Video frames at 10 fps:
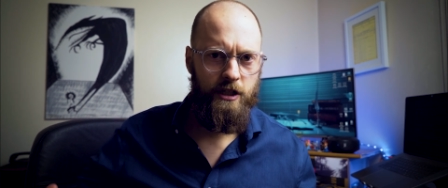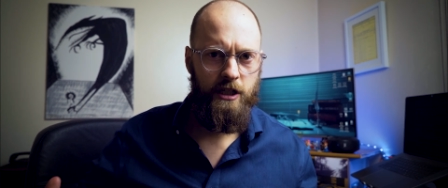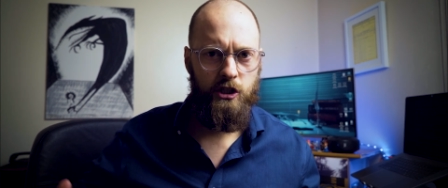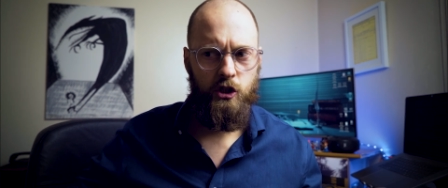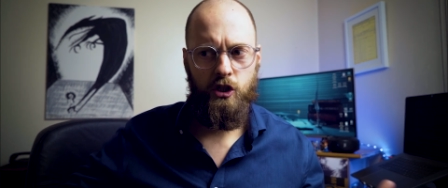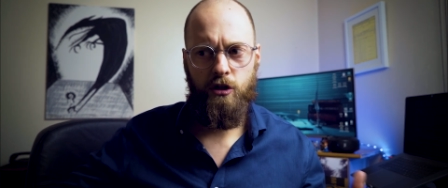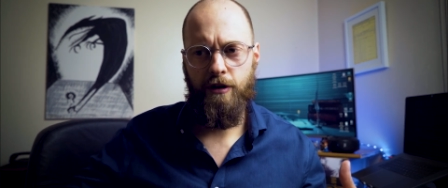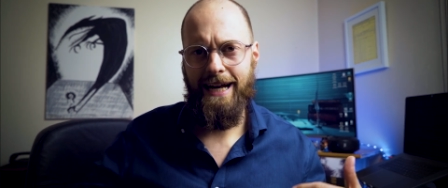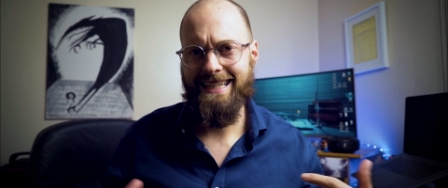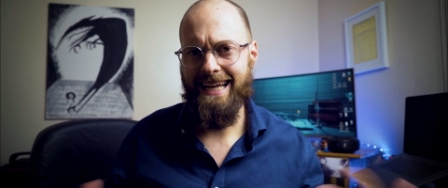each
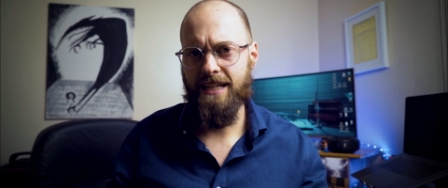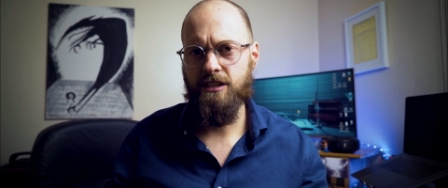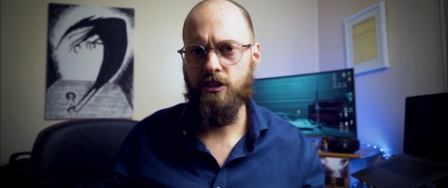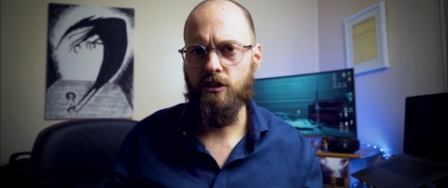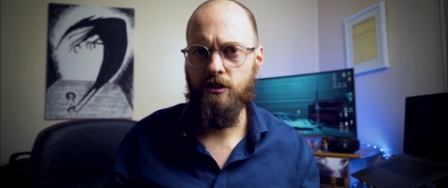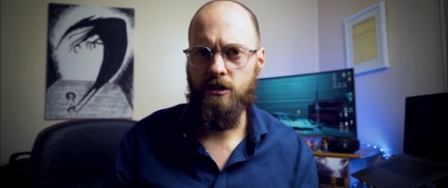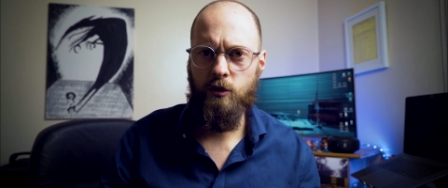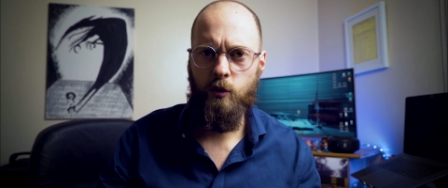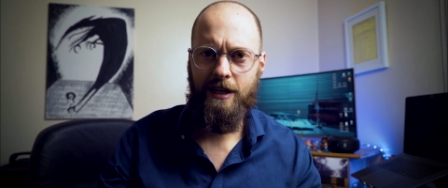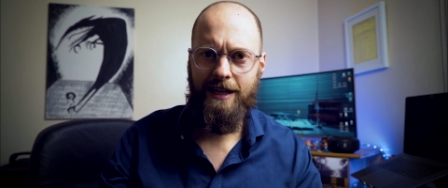correct answer
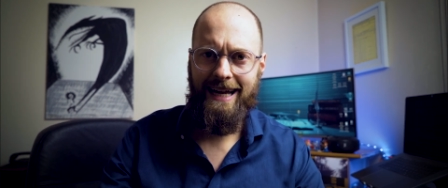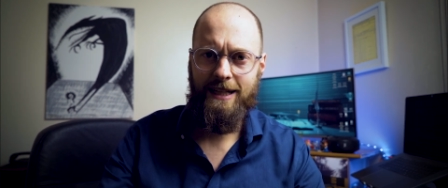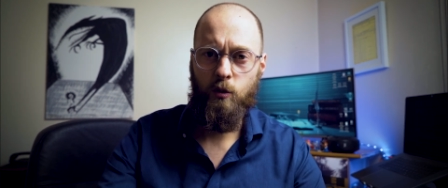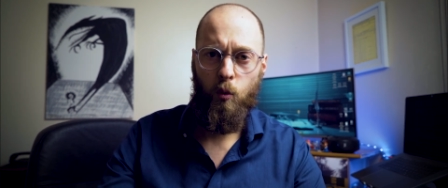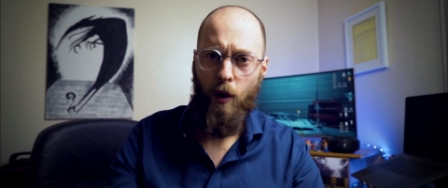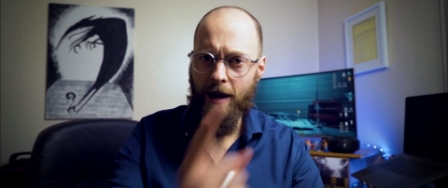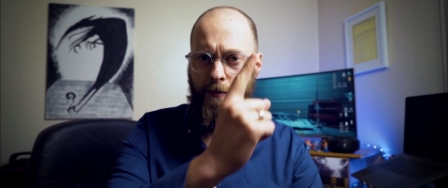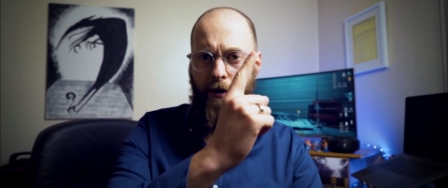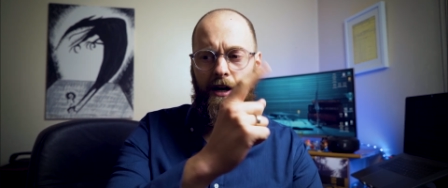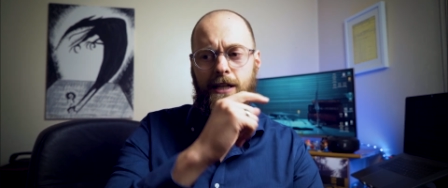you will get
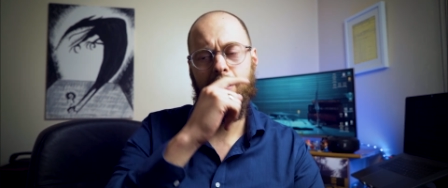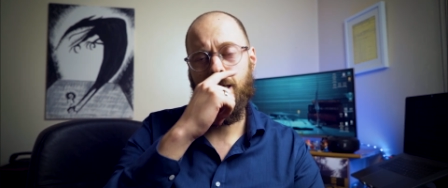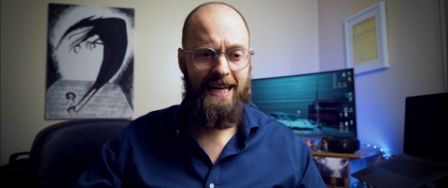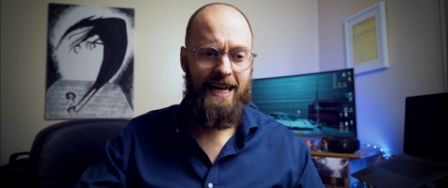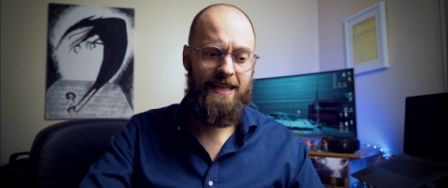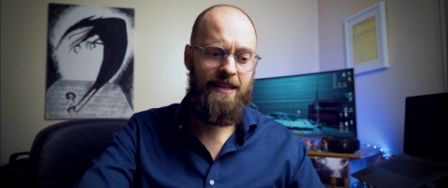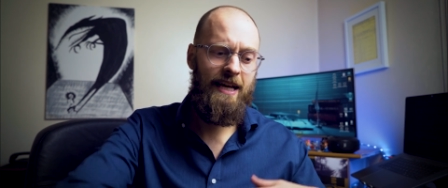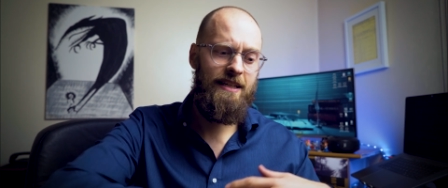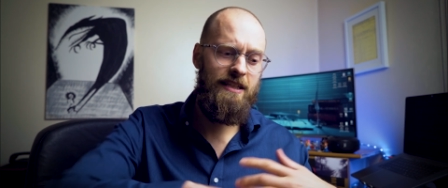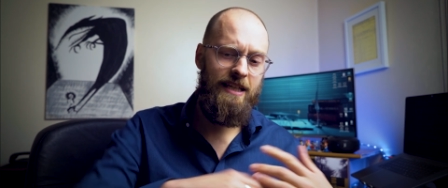one point and
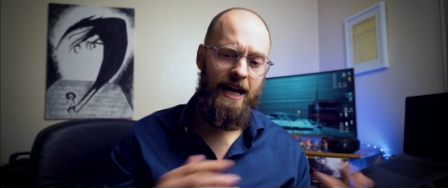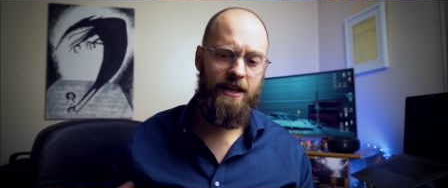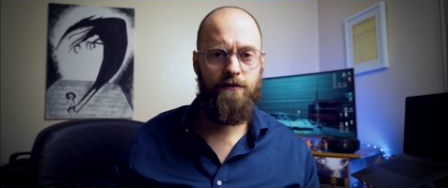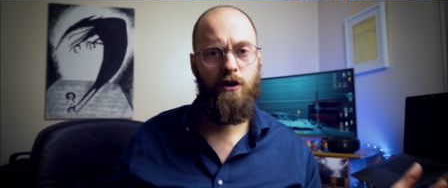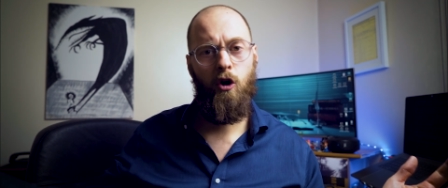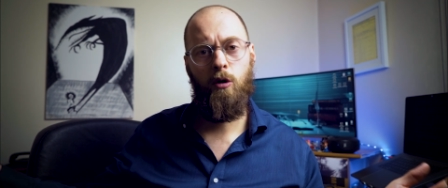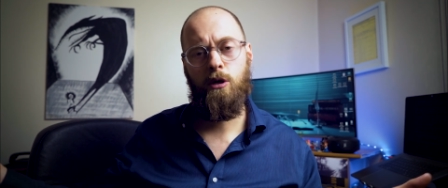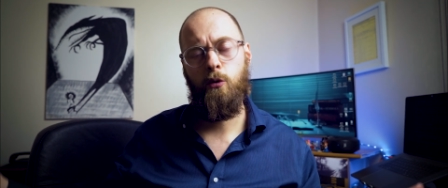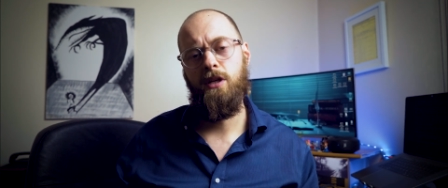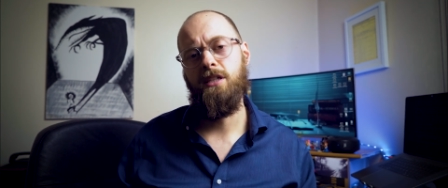at the end of the whole
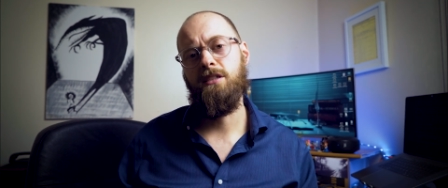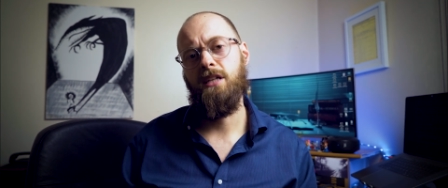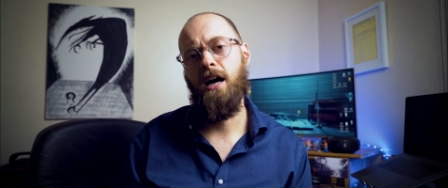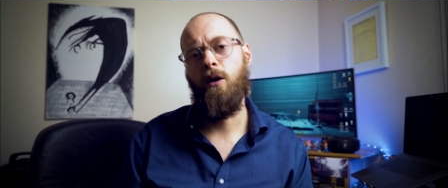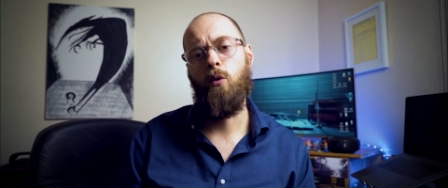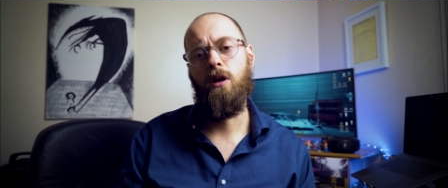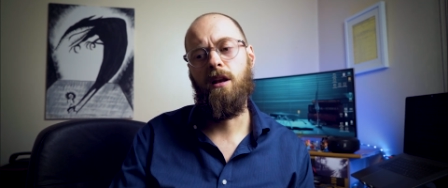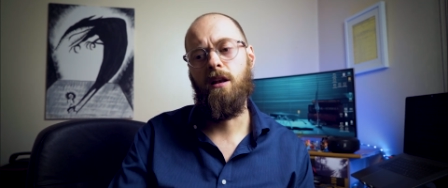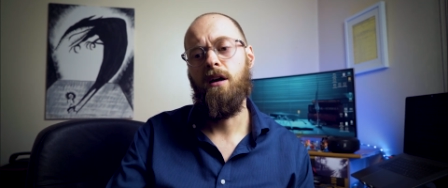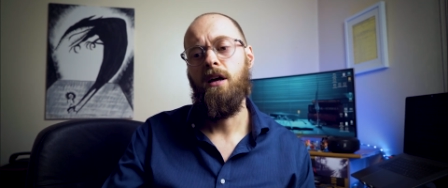quiz I
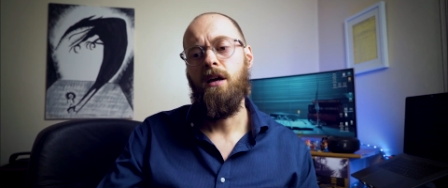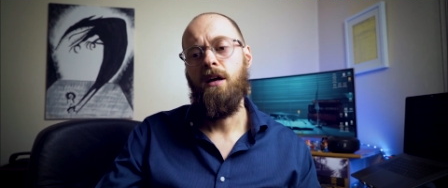will